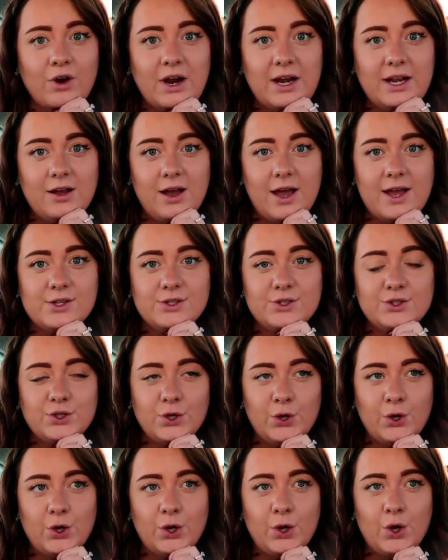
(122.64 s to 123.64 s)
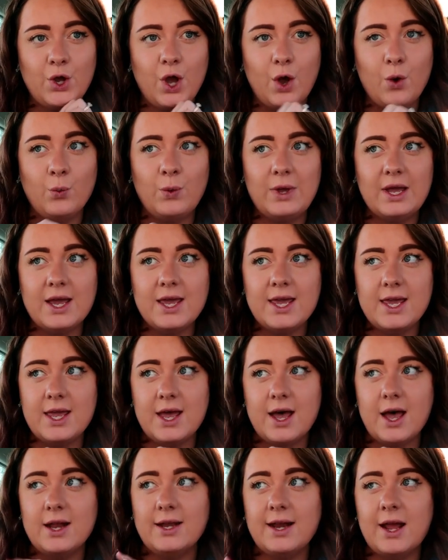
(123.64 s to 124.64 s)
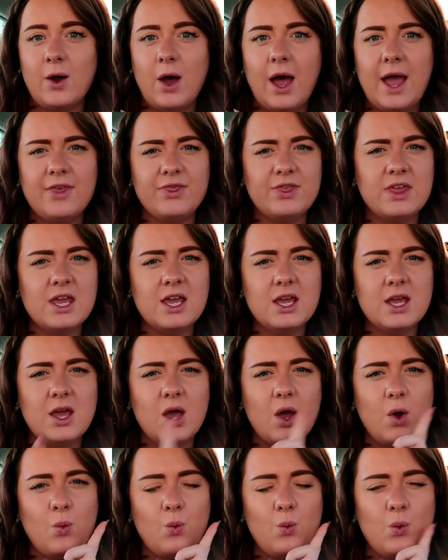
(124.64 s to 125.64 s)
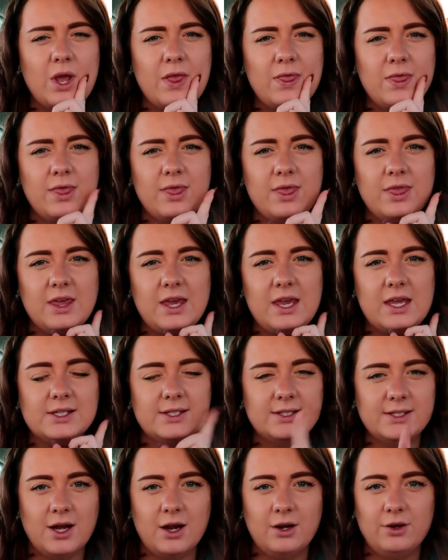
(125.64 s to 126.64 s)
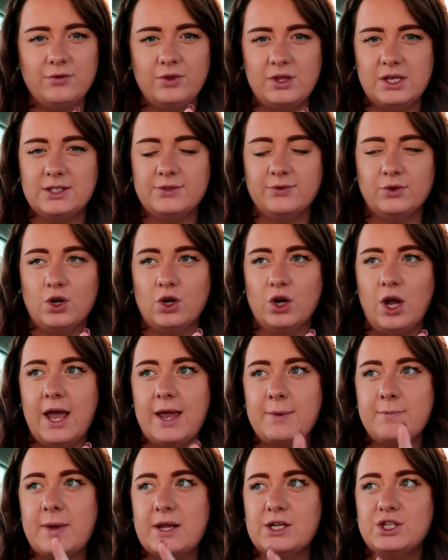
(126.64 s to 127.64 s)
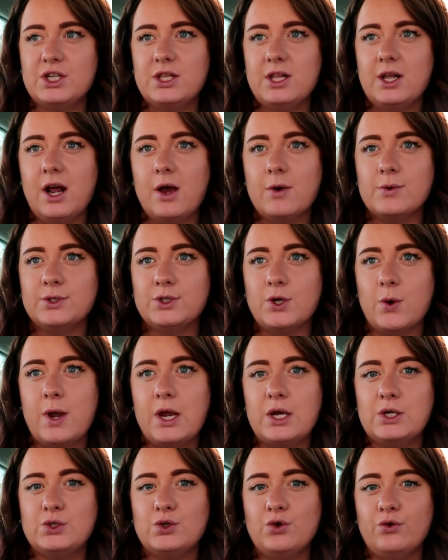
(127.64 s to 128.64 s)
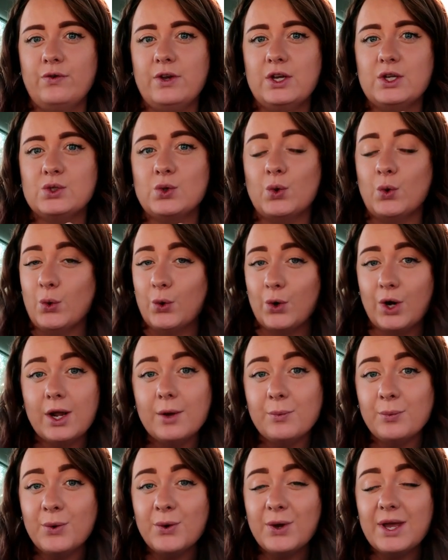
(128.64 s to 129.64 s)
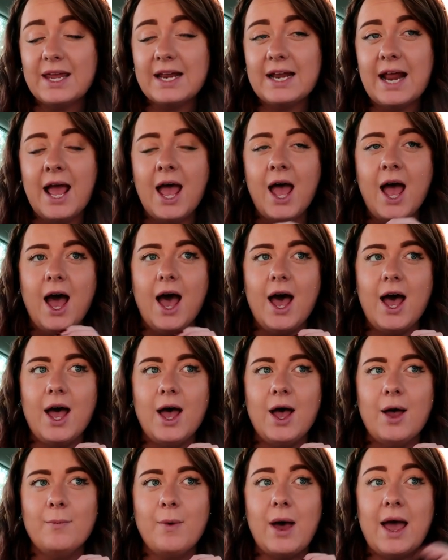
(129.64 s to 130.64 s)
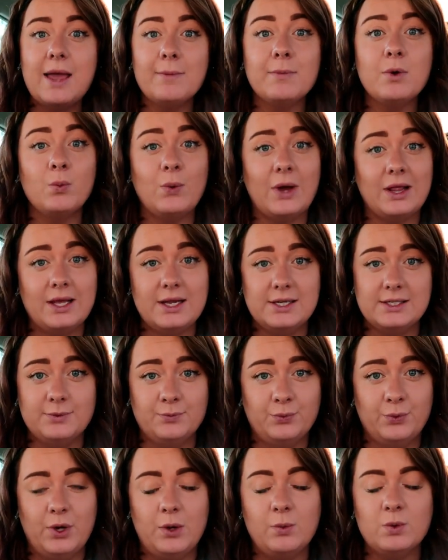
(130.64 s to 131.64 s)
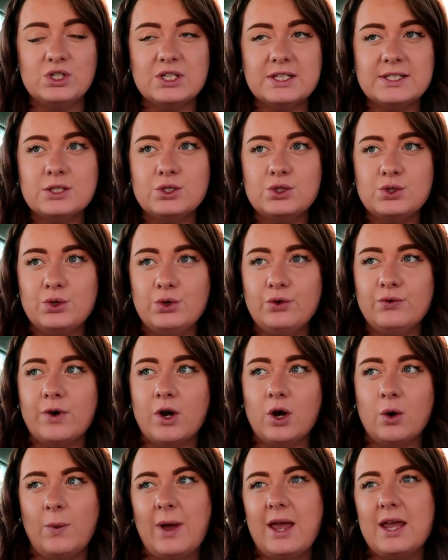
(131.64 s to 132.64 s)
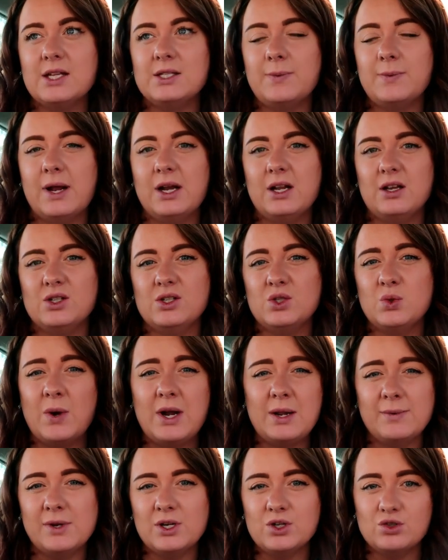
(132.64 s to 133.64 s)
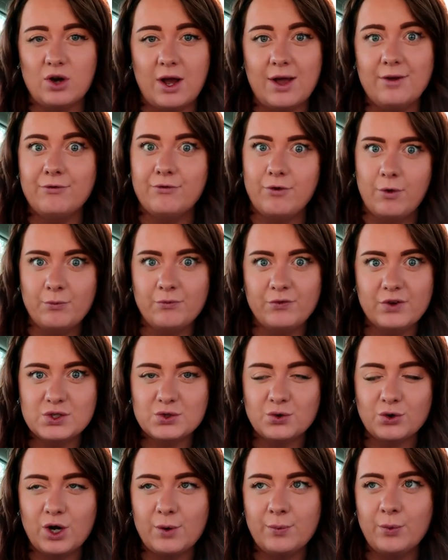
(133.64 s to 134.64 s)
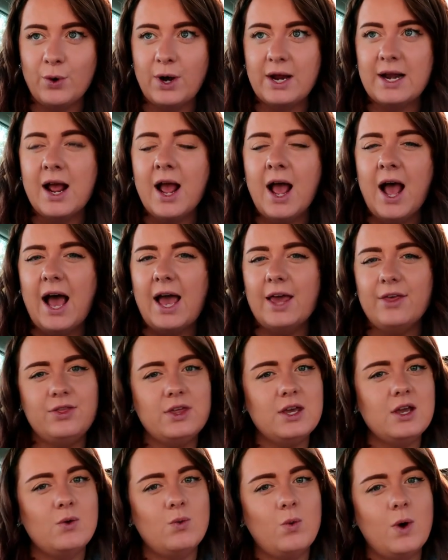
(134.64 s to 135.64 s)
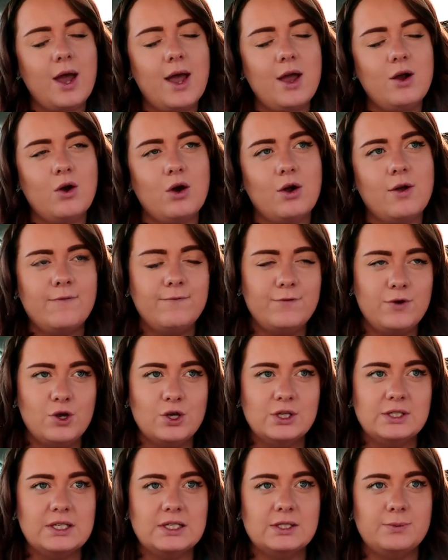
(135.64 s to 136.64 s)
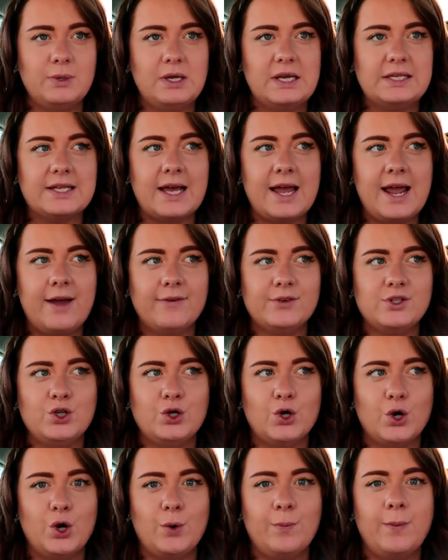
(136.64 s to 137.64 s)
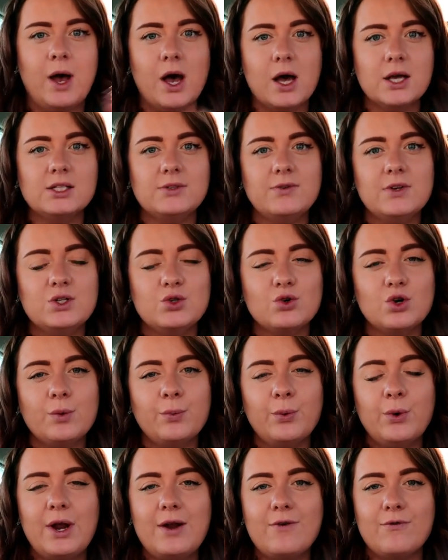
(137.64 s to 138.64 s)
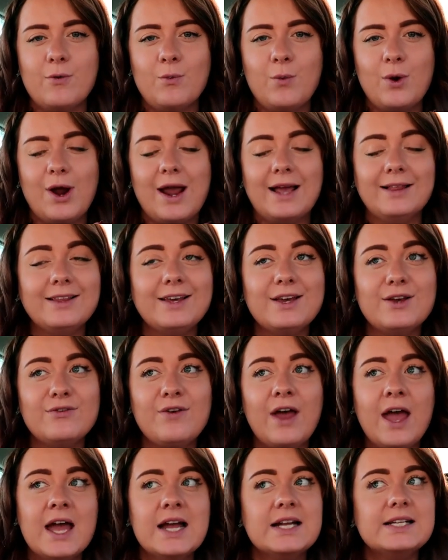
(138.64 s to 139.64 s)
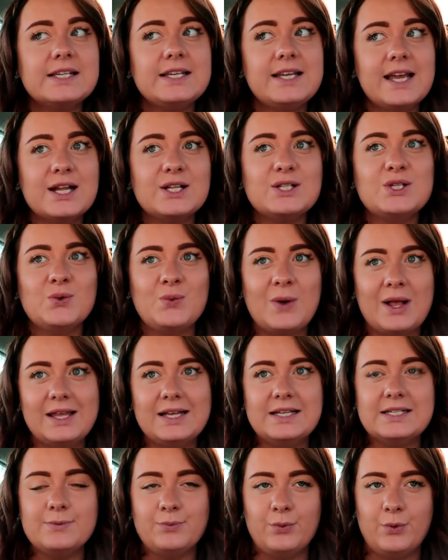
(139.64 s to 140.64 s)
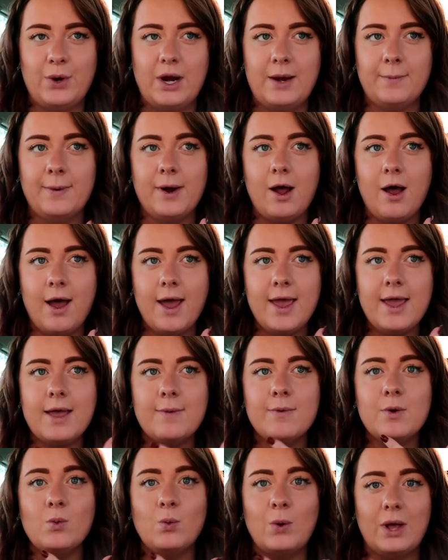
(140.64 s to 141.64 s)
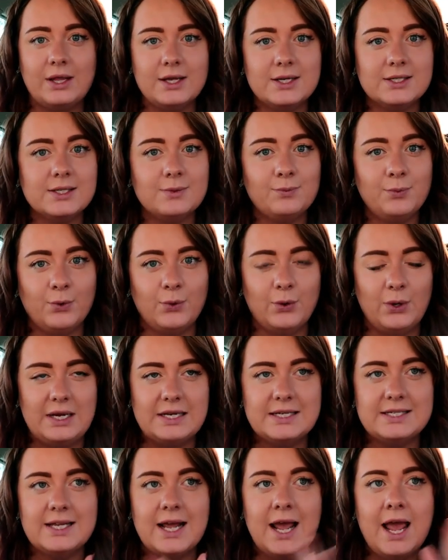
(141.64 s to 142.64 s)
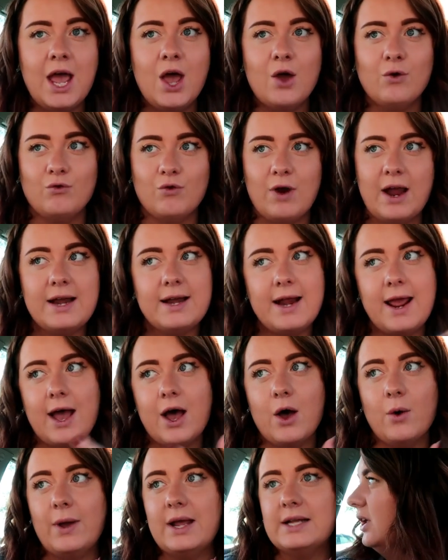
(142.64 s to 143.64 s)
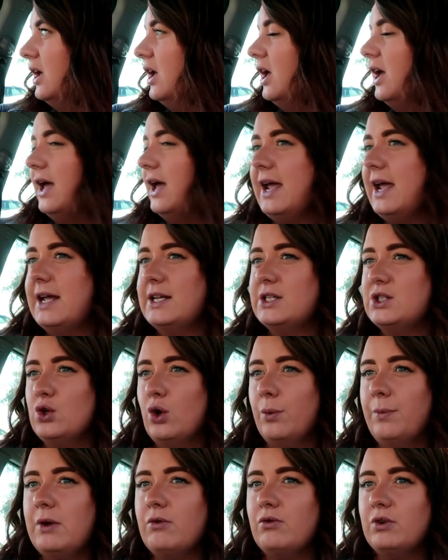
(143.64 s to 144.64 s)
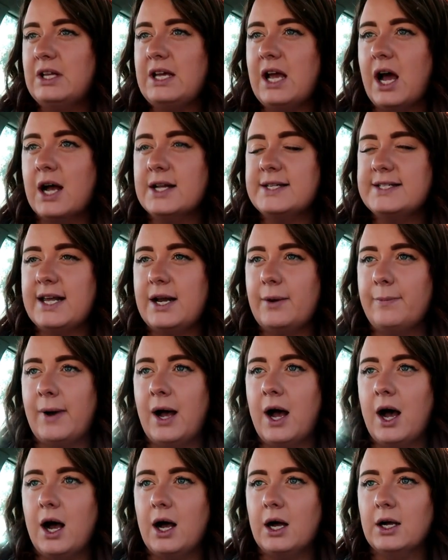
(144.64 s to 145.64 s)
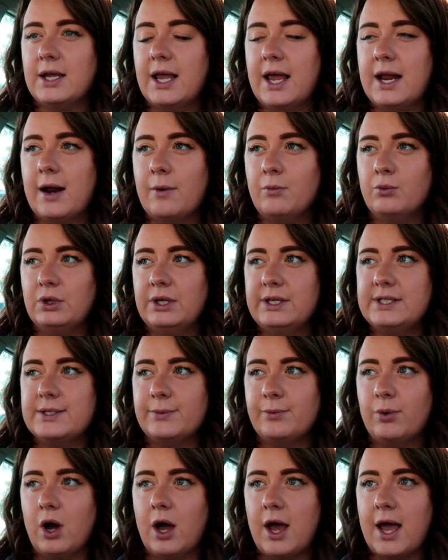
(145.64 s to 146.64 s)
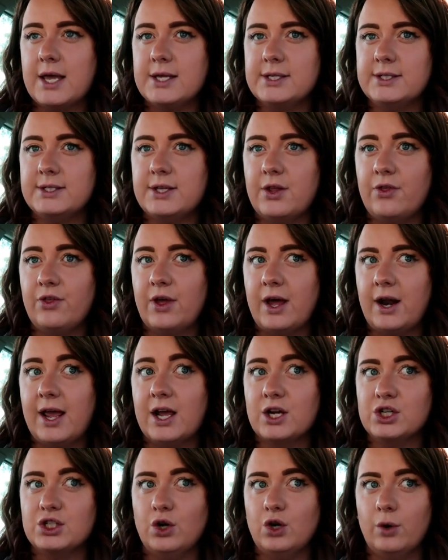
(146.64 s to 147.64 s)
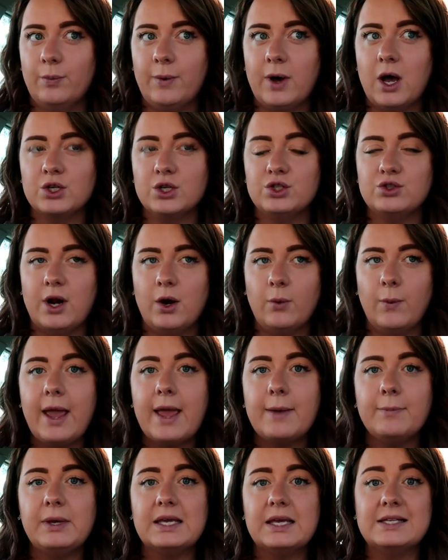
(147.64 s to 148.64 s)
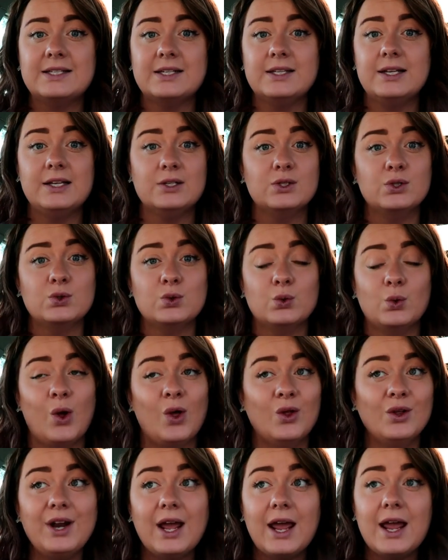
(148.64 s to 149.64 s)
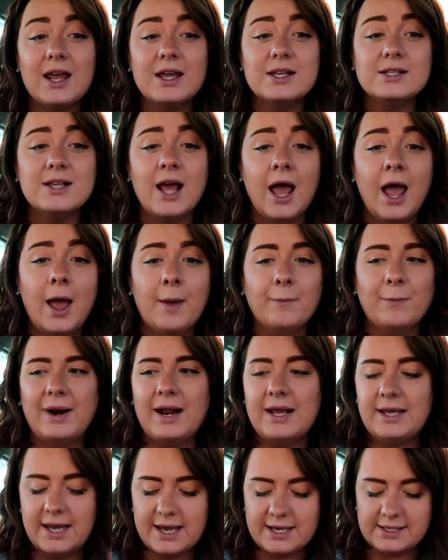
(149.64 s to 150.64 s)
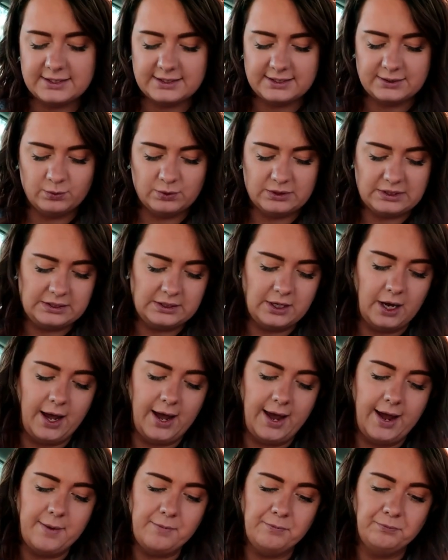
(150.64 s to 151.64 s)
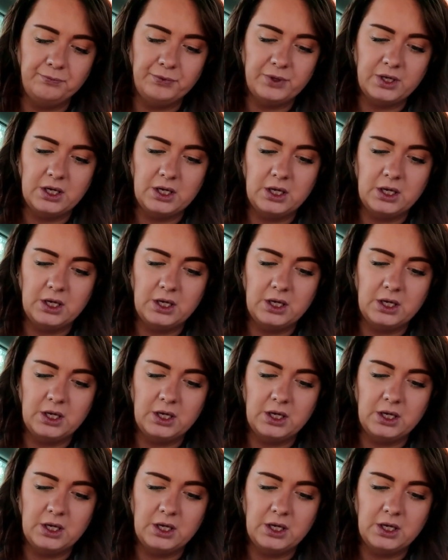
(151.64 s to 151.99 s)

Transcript: Alrighty guys, so we are here. Now I think in the start of this vlog I mentioned that I was going to Victoria Point. Um, I'm at Wellington Point, which isn't too far away. It's about a twenty minute drive from Victoria Point. I think why I got confused is because I have to go past Victoria Point from where I live to get to Wellington Point. But I am at Wellington Point right now. It's It's normally really hard to get a park and I'm really surprised that I actually got a park straight away because it is school holidays. But I guess, what's the time?